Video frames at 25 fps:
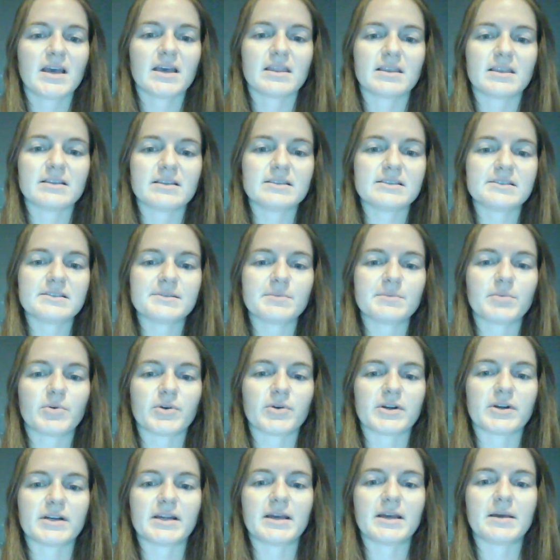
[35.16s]
This is
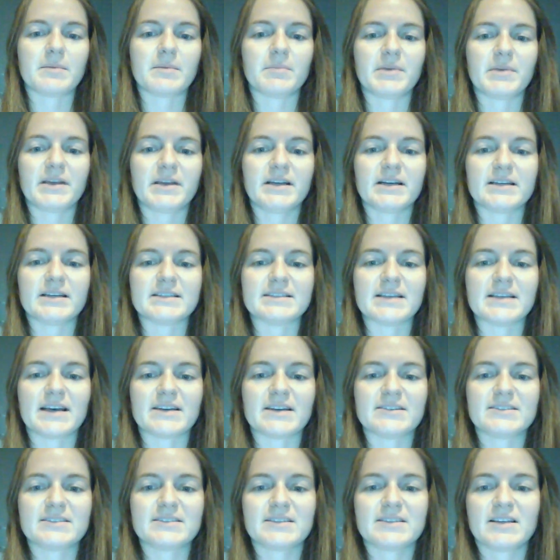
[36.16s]
important because,
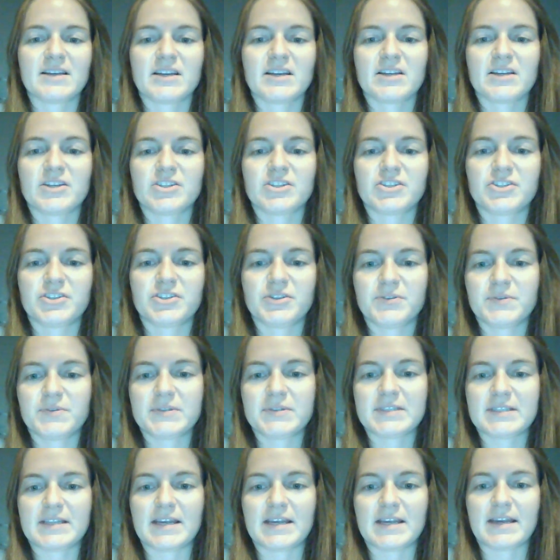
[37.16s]
as Shu
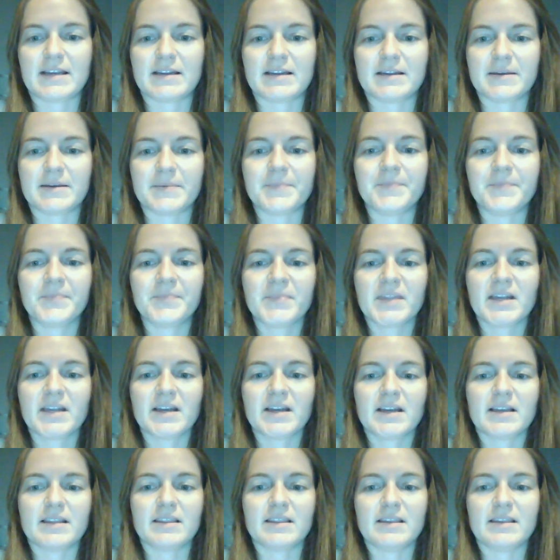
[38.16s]
stated,
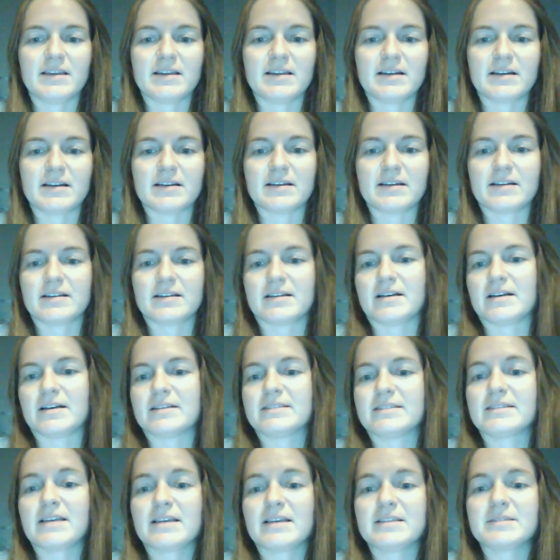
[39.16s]
the
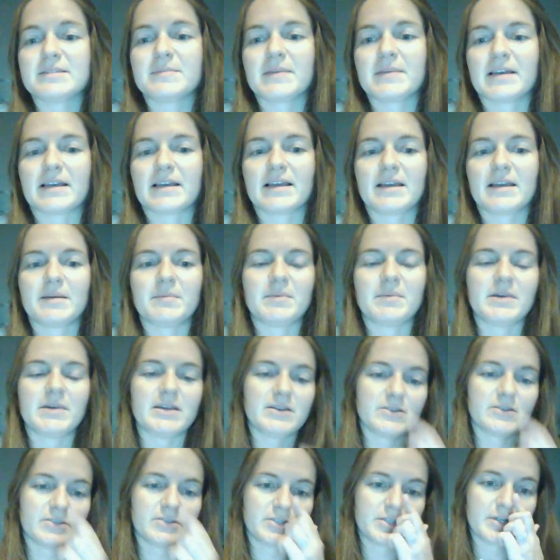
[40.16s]
assessment can be
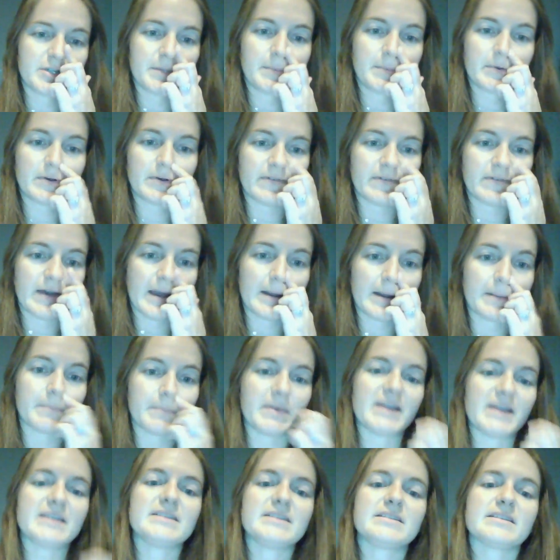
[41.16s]
used to provide a
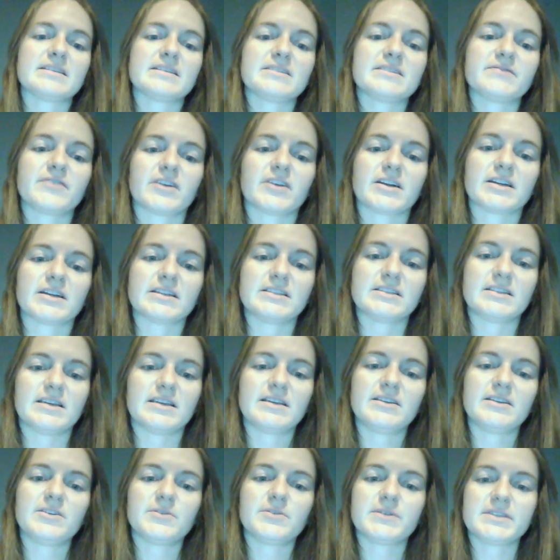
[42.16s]
basis for
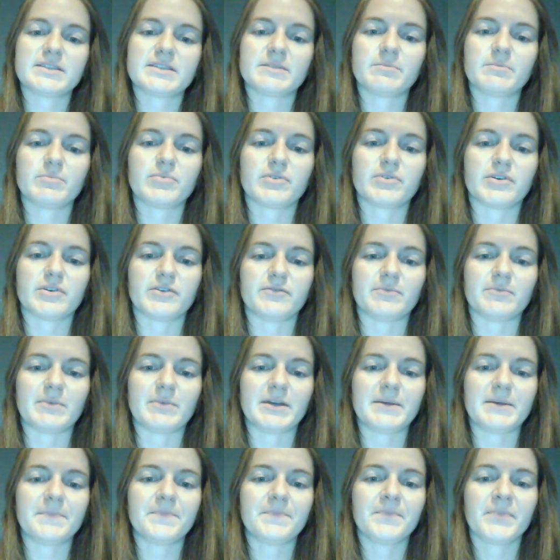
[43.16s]
continuous
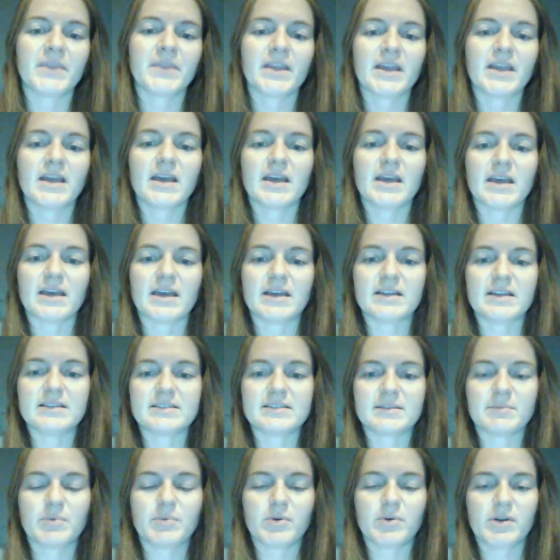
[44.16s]
improvement. It
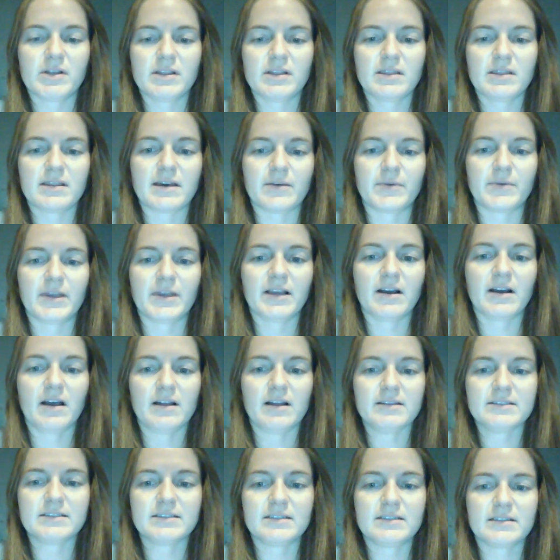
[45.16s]
is important that we
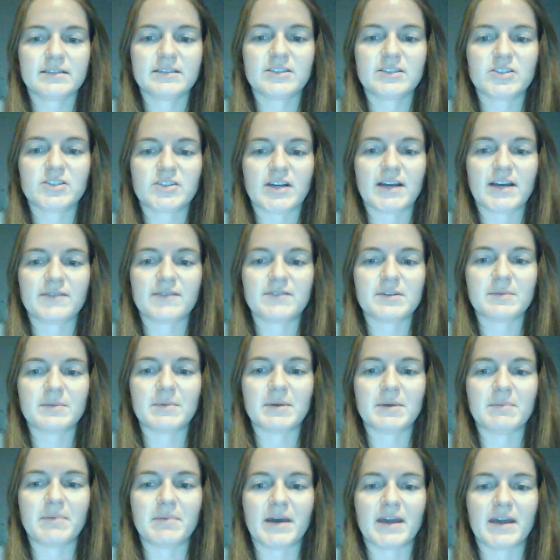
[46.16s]
constantly strive to
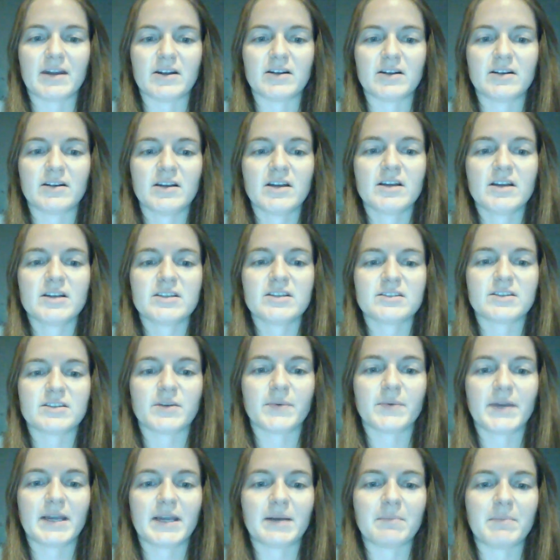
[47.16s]
be better
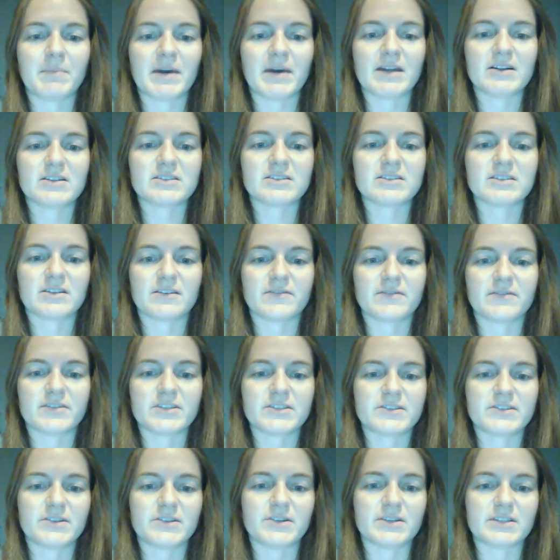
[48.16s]
so we can better serve the
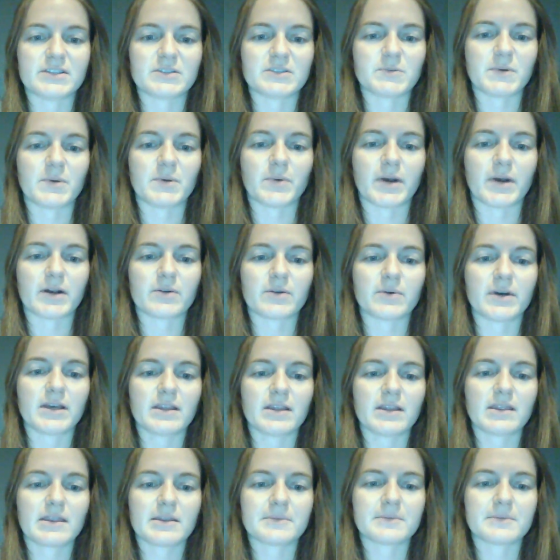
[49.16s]
students we work with.